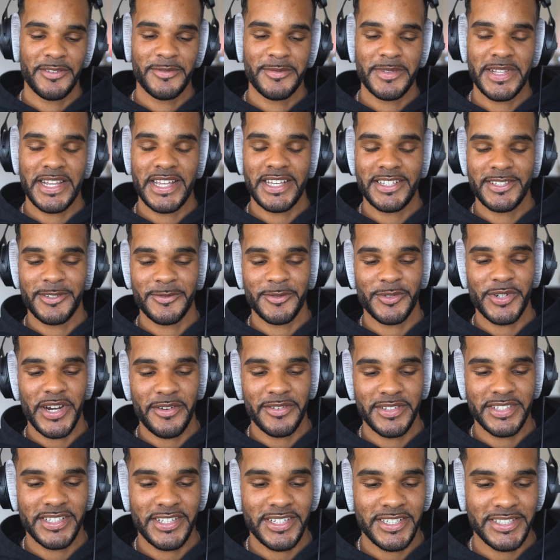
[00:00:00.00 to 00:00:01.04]
gives me like some
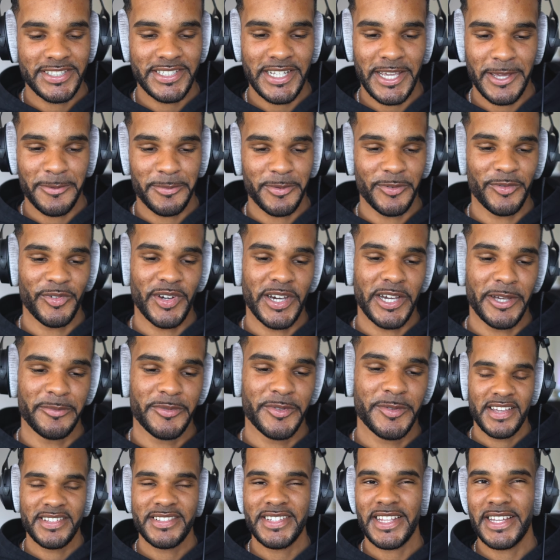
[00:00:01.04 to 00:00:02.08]
Travis Scott type of vibes.
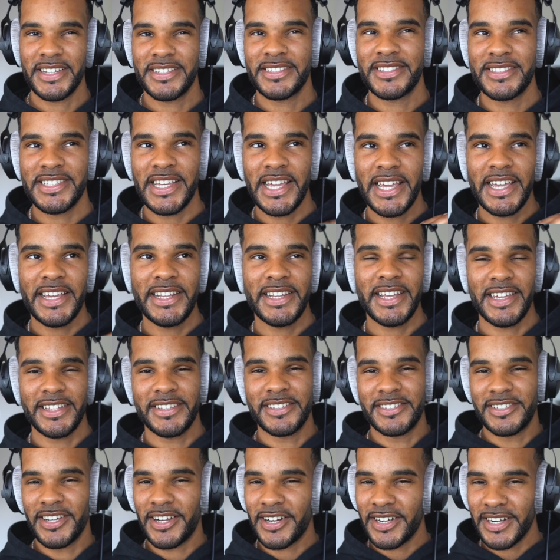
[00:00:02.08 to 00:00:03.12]
It's like sad
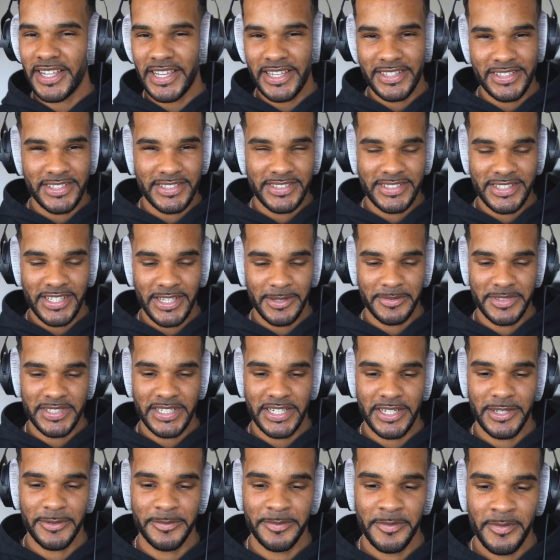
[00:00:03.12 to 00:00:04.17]
and dark at the same
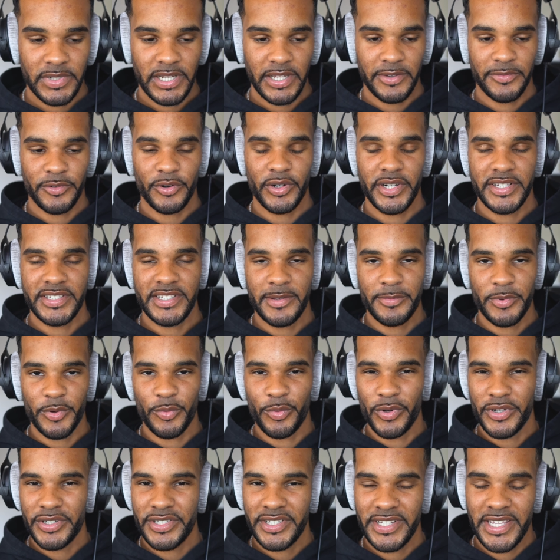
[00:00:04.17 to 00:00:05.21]
time. Like for example,
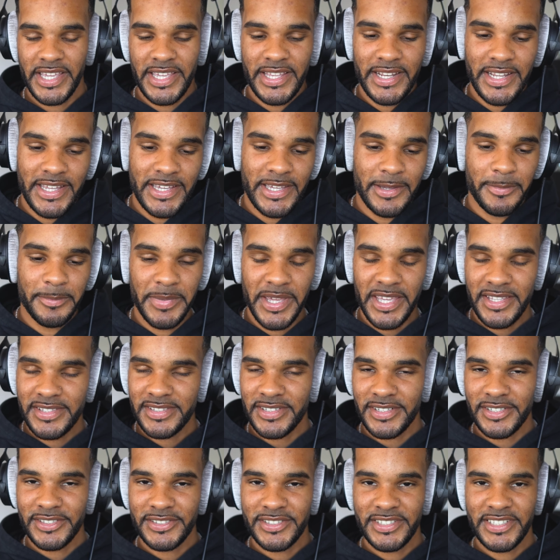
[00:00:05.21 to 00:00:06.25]
once you get like a bass
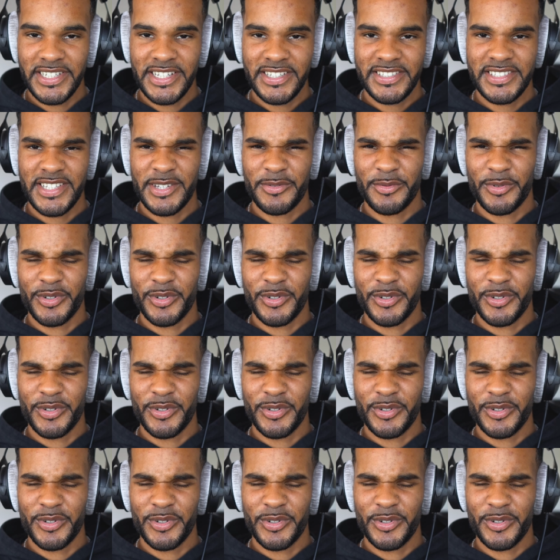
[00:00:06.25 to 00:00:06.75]
onto this, it